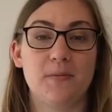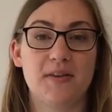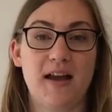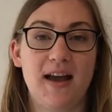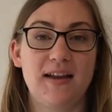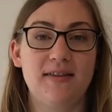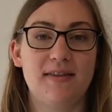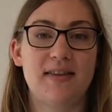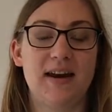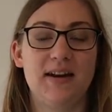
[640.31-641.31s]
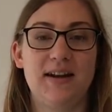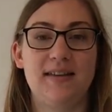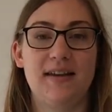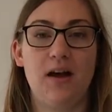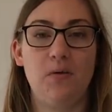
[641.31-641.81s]
Some signs that it
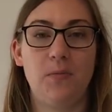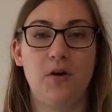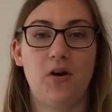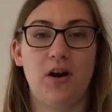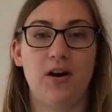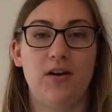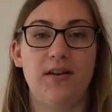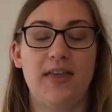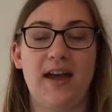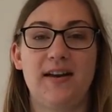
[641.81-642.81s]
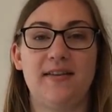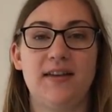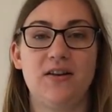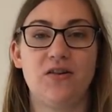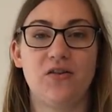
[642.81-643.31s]
needs help are that
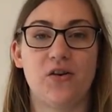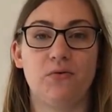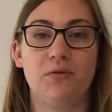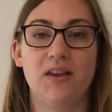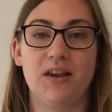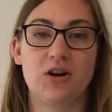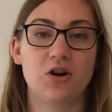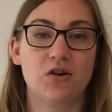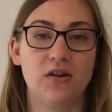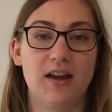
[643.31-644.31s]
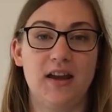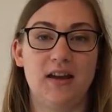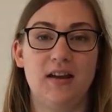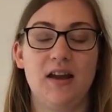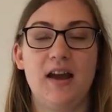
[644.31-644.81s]
its ears are really
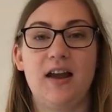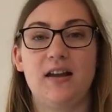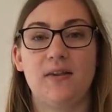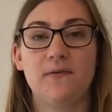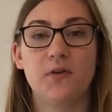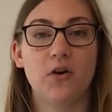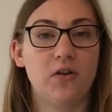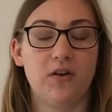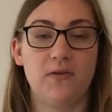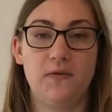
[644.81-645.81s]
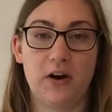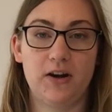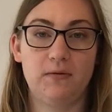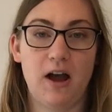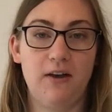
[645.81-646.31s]
curling, its fur looks
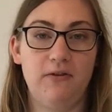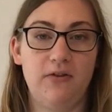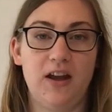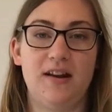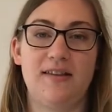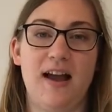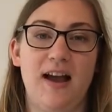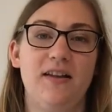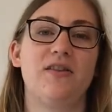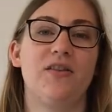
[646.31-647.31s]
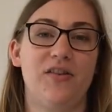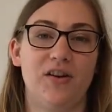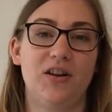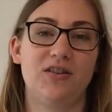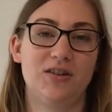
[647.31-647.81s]
very rough, and its eyes are
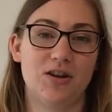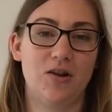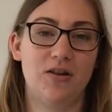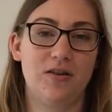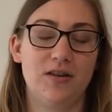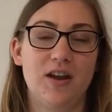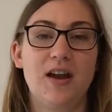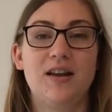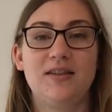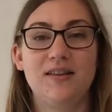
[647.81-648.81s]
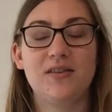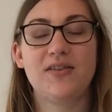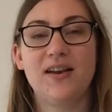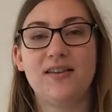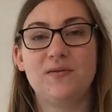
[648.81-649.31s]
starting to dull. These are
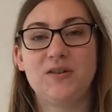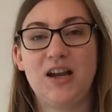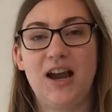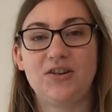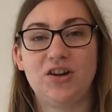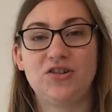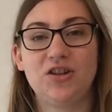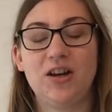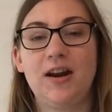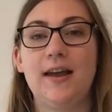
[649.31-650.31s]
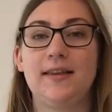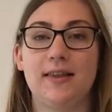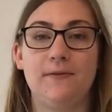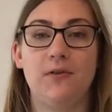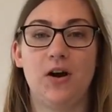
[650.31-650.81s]
signs of dehydration and
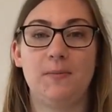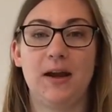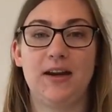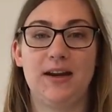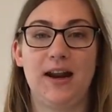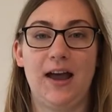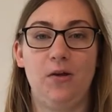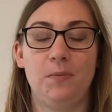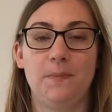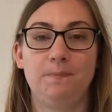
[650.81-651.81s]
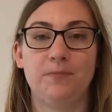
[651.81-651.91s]
that the fawn might need help.